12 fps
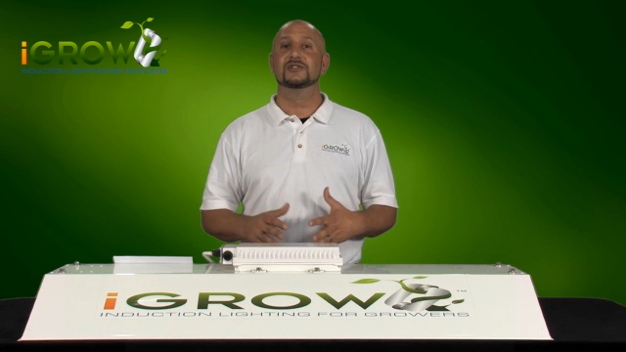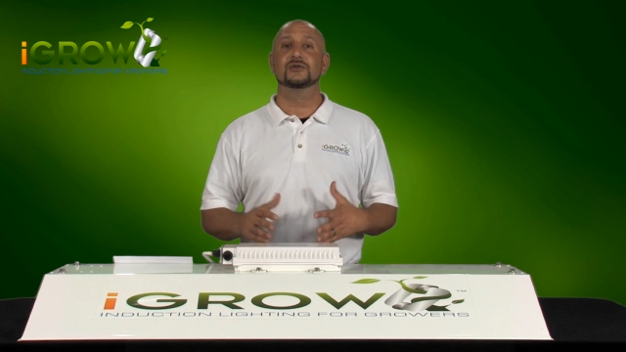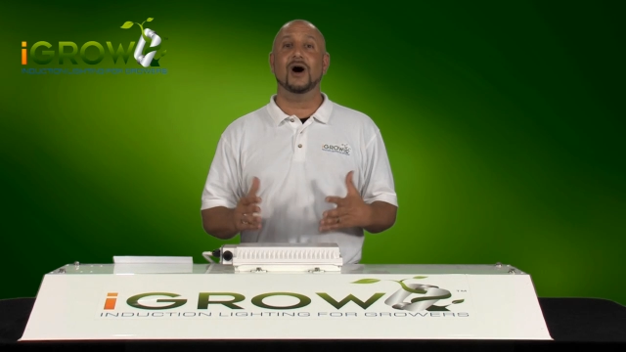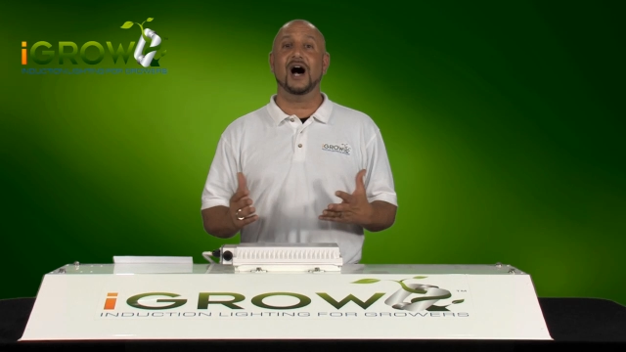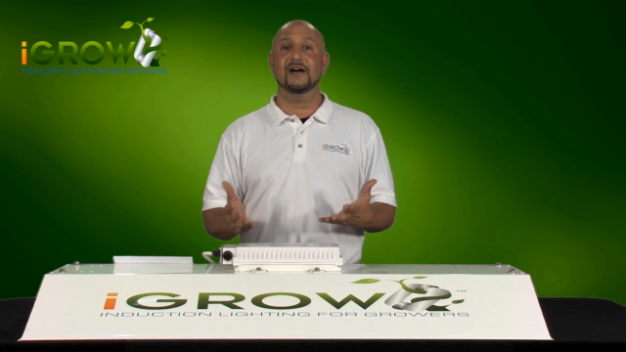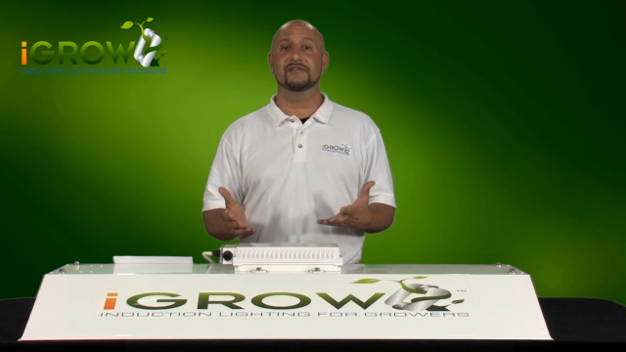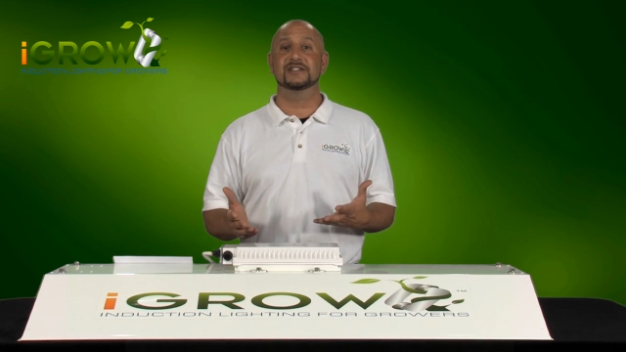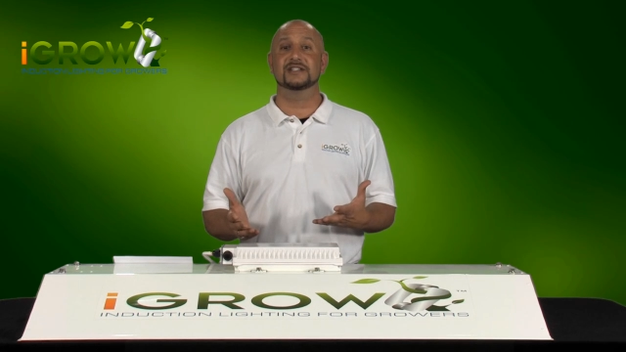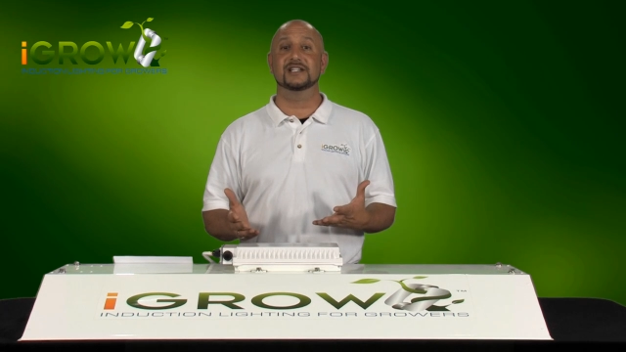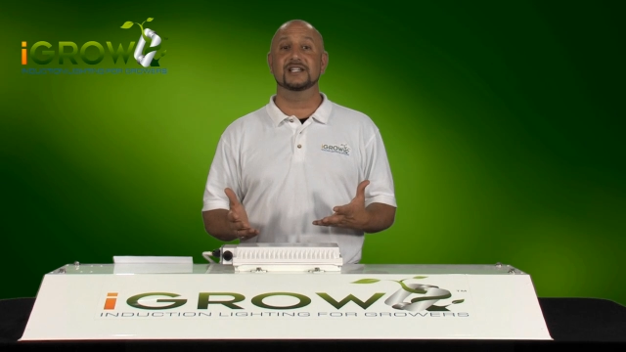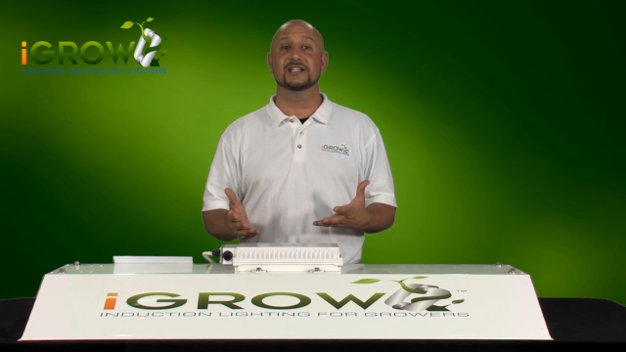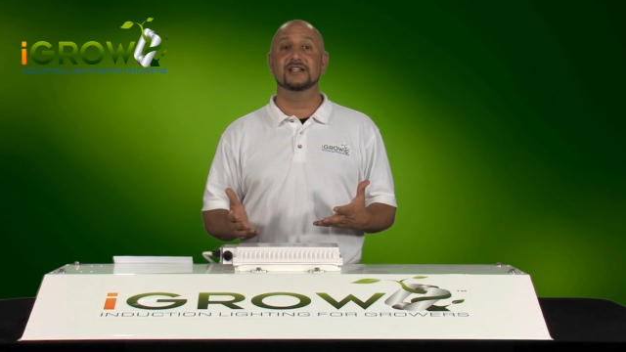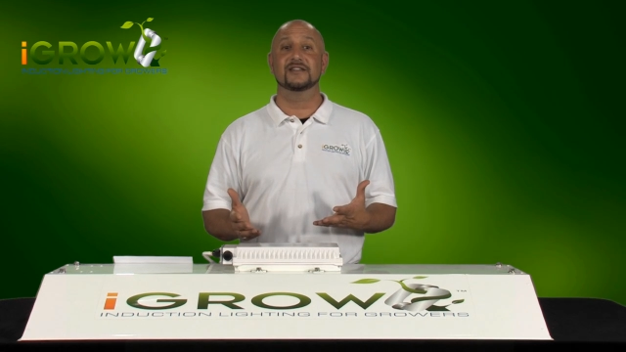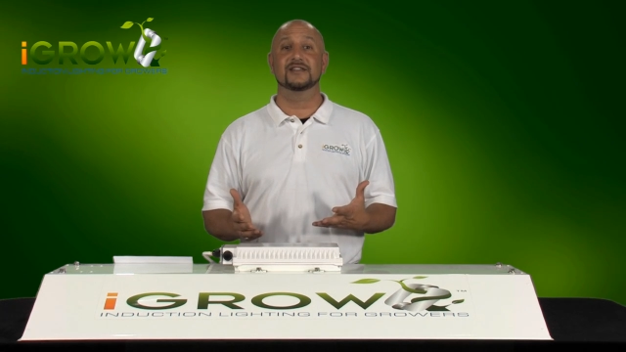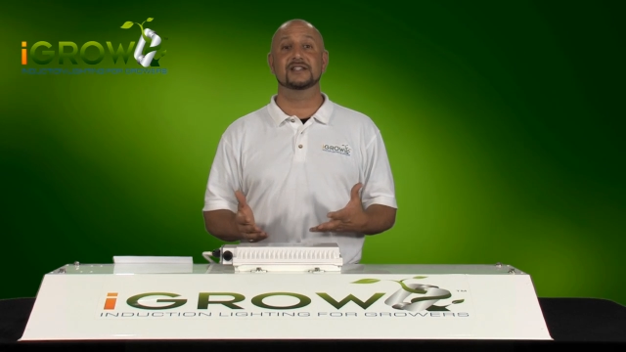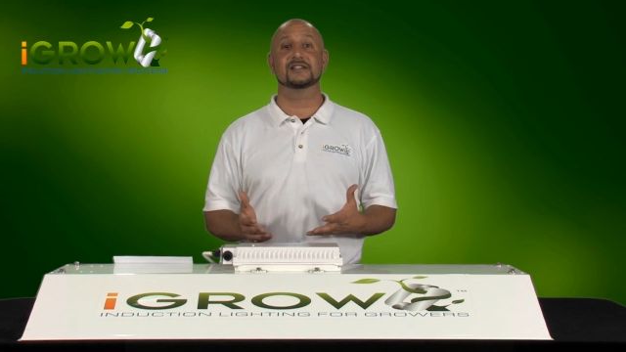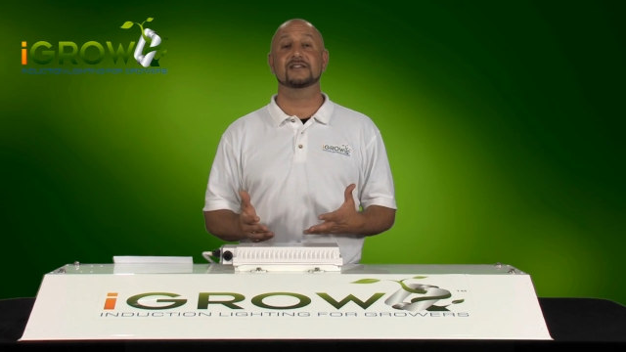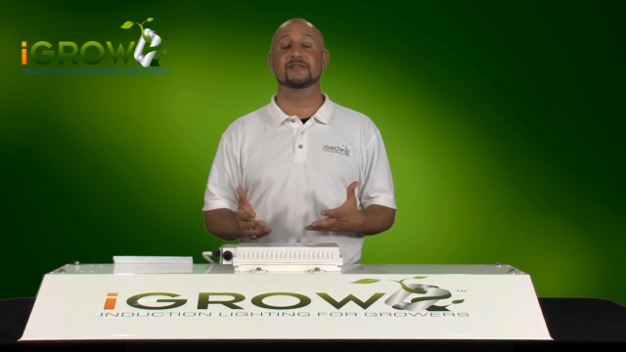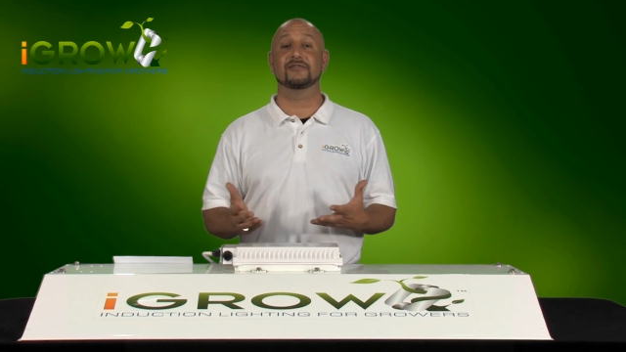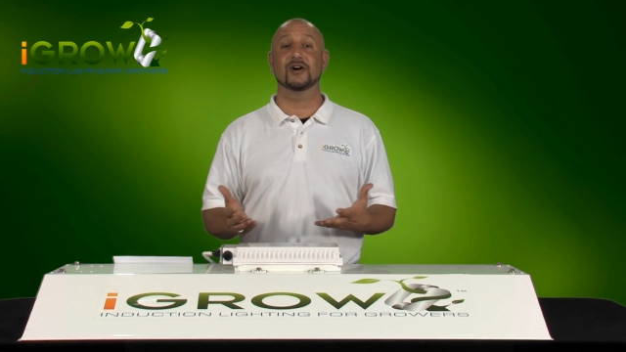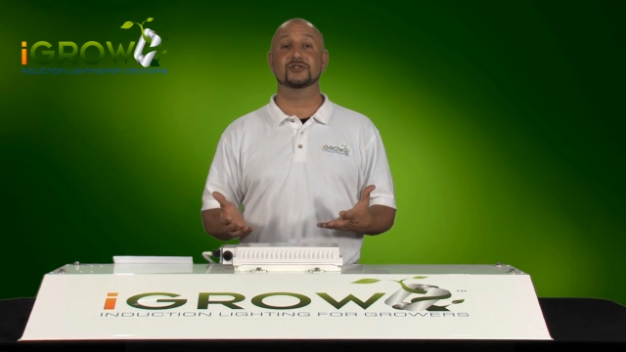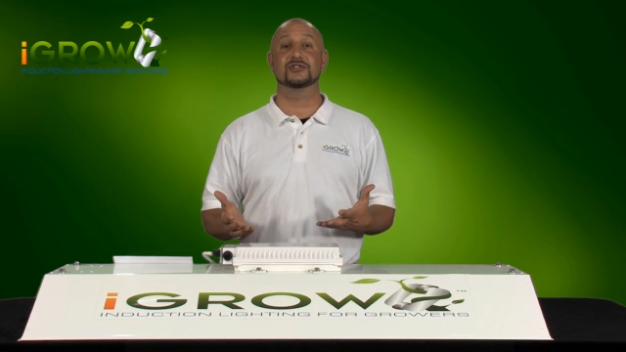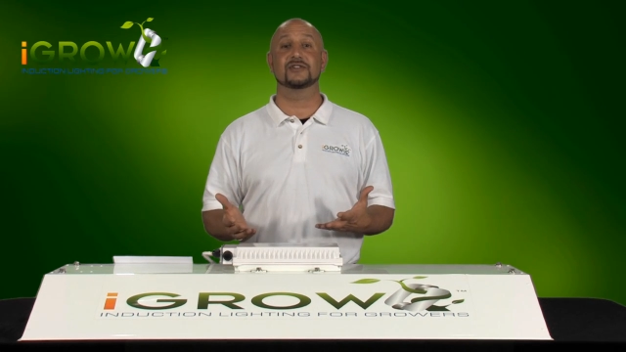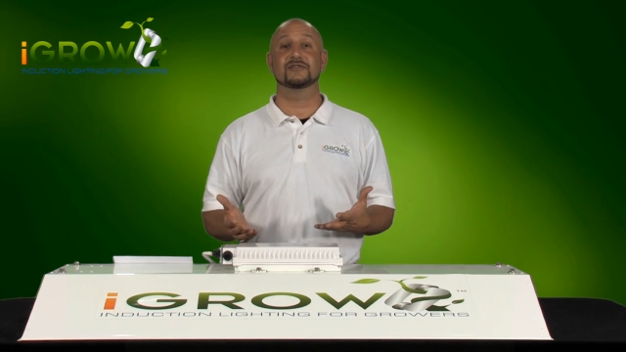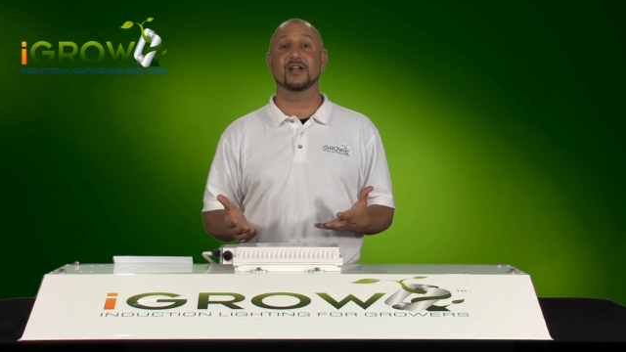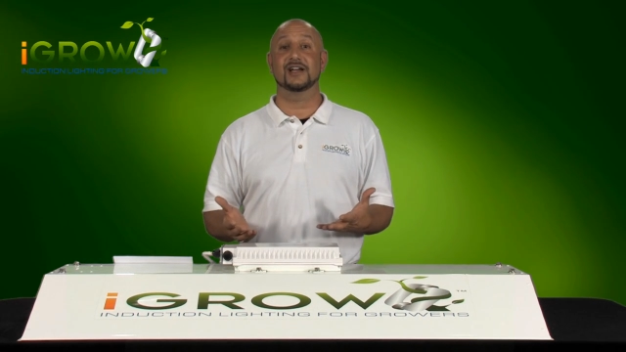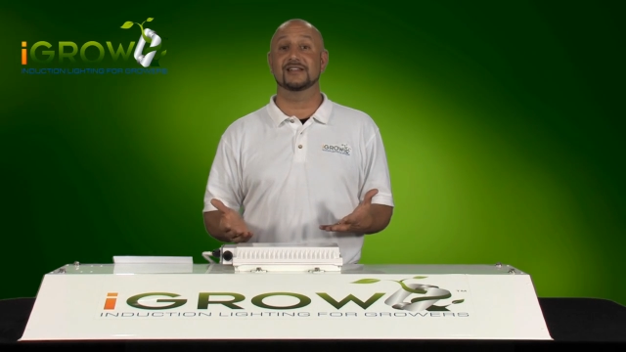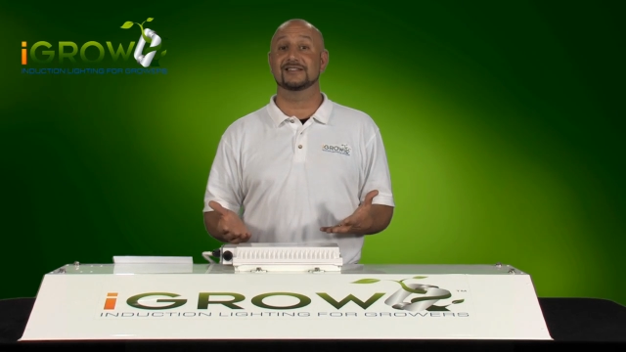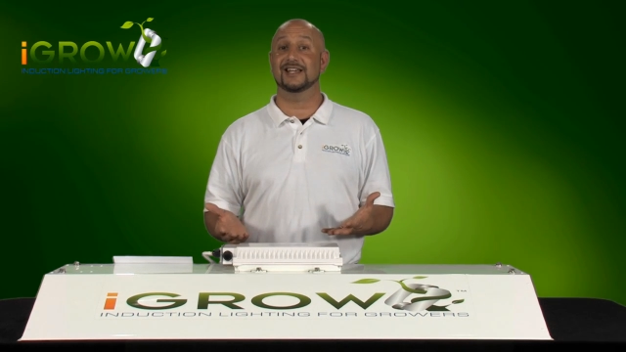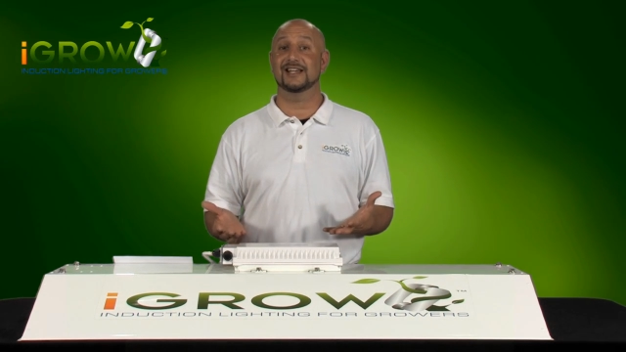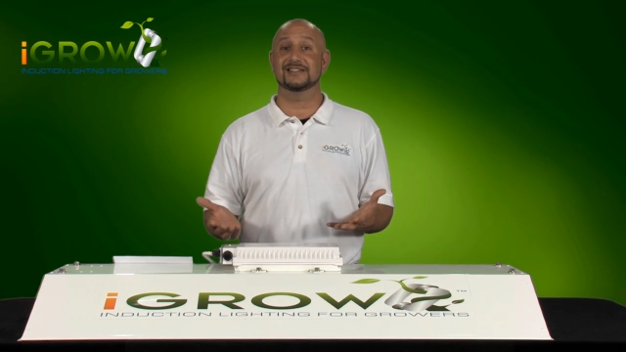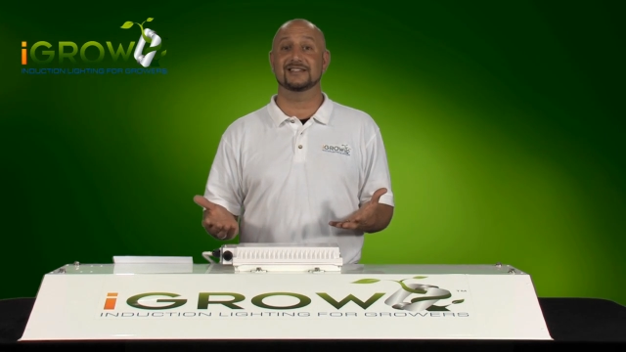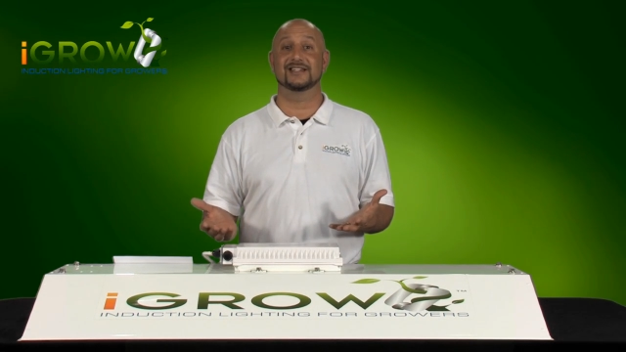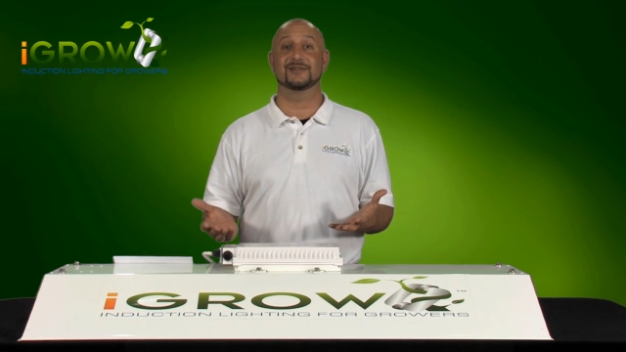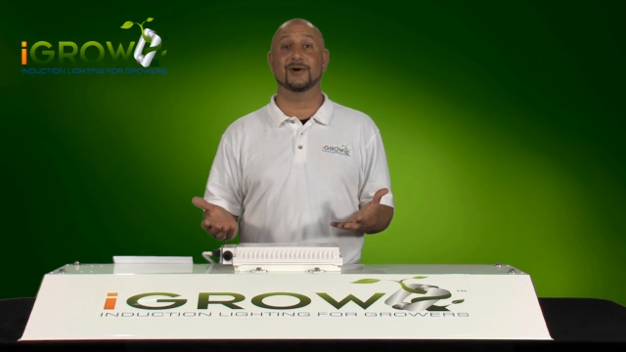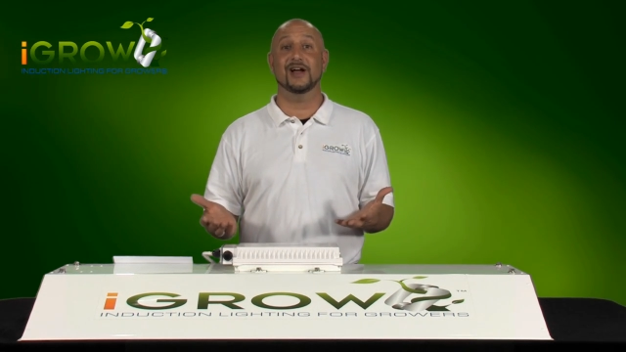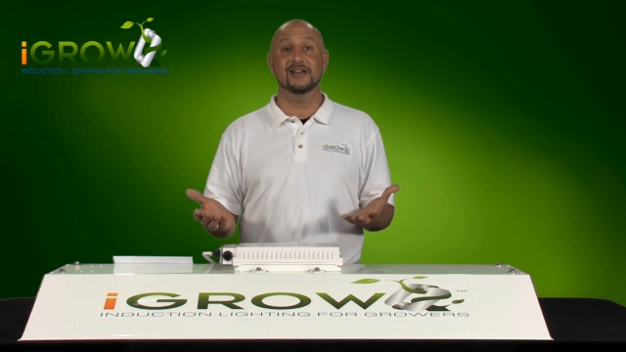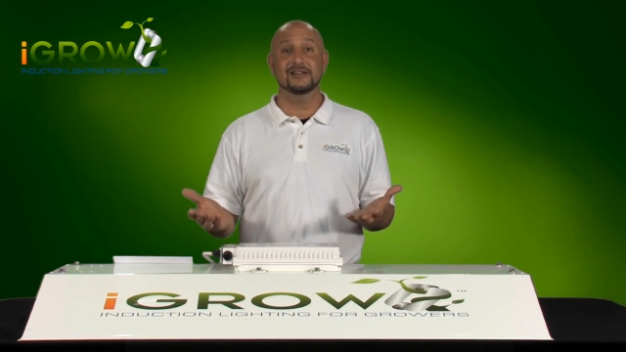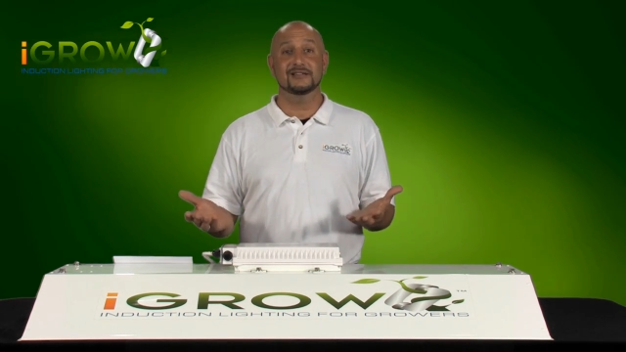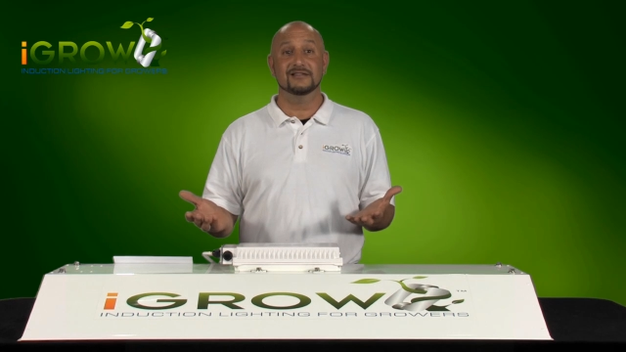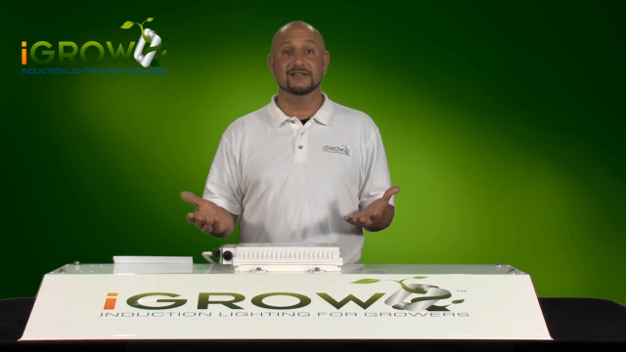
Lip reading: So obviously, this is a function of light intensity, right?